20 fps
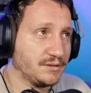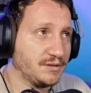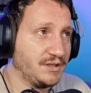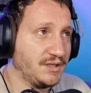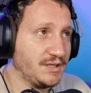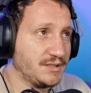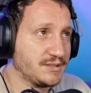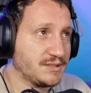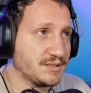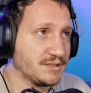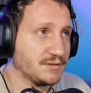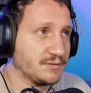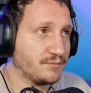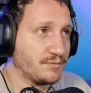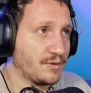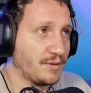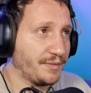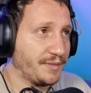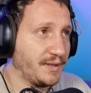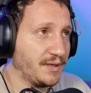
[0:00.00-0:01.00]
This is the
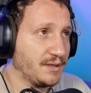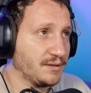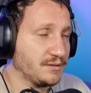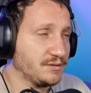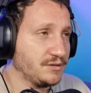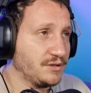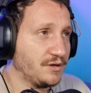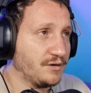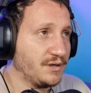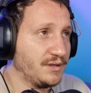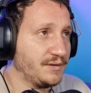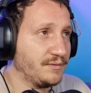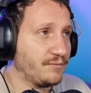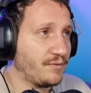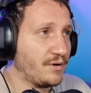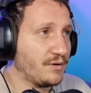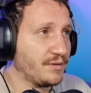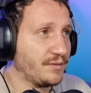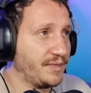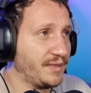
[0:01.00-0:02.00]
wrong thing. The only
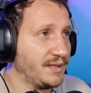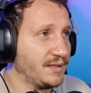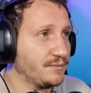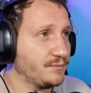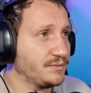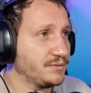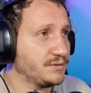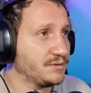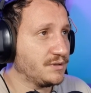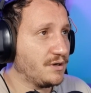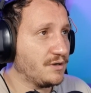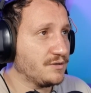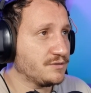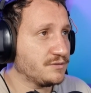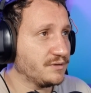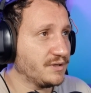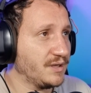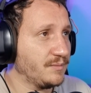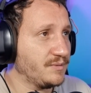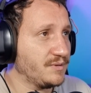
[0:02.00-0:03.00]
wrong thing with
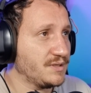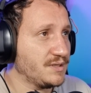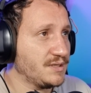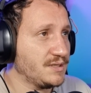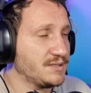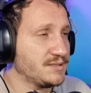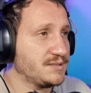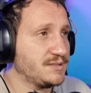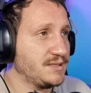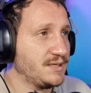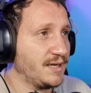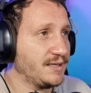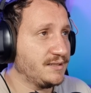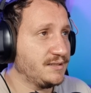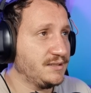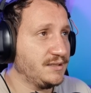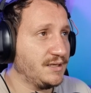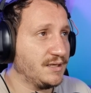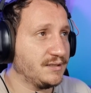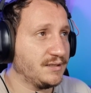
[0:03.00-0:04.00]
console gaming is the
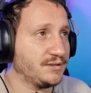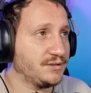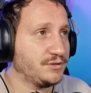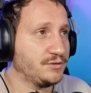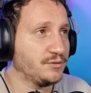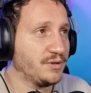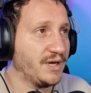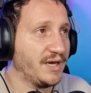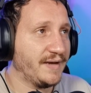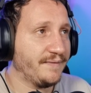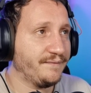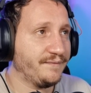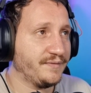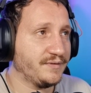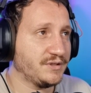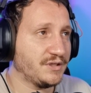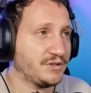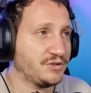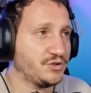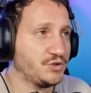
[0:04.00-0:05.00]
idea that
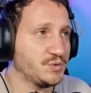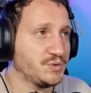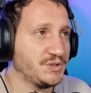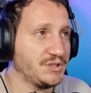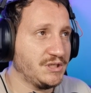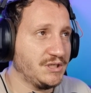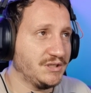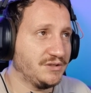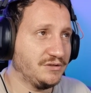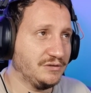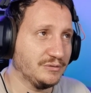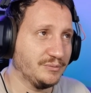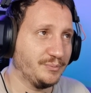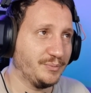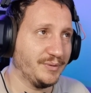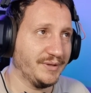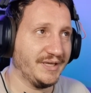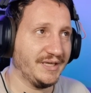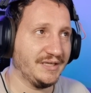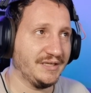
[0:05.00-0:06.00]
you need to
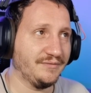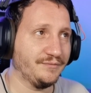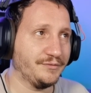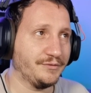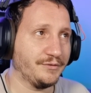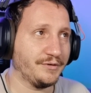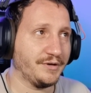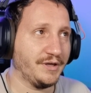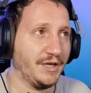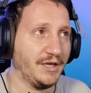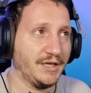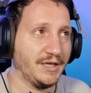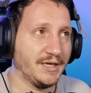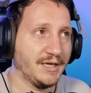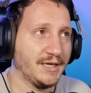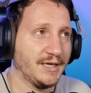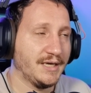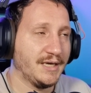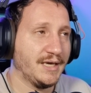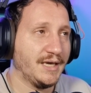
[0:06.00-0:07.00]
play in 4K.
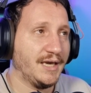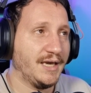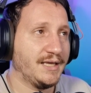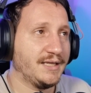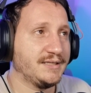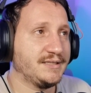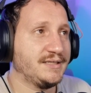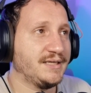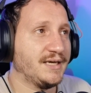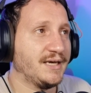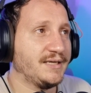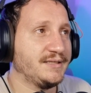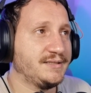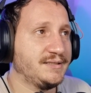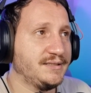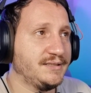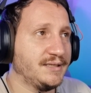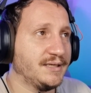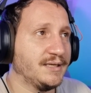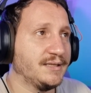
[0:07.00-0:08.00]
And the
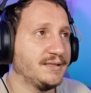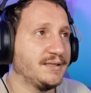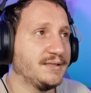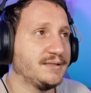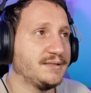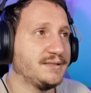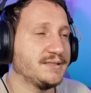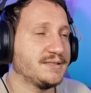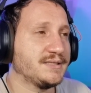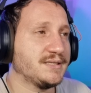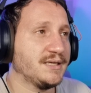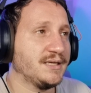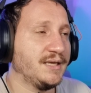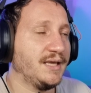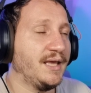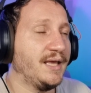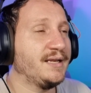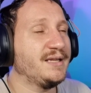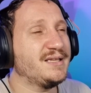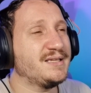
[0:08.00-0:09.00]
idea that this
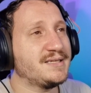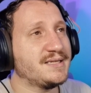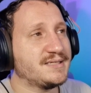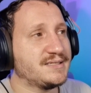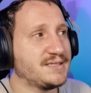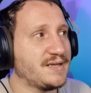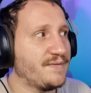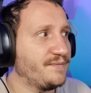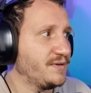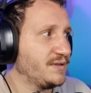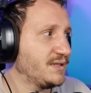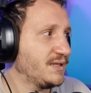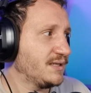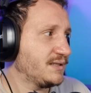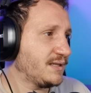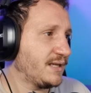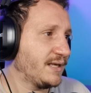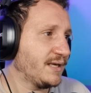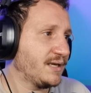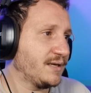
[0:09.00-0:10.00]
is something
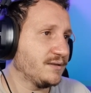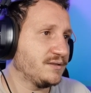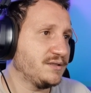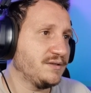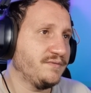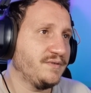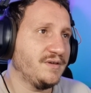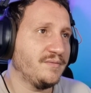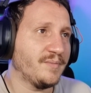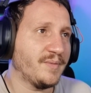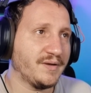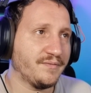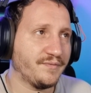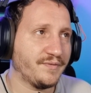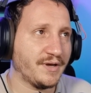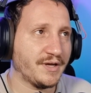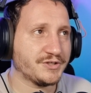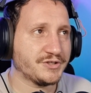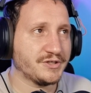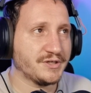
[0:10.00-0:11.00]
that like TV
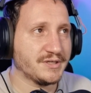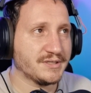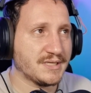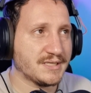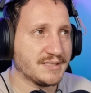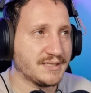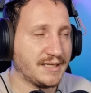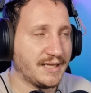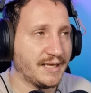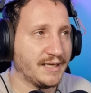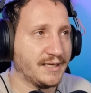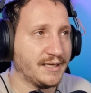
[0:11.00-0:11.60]
manufacturers had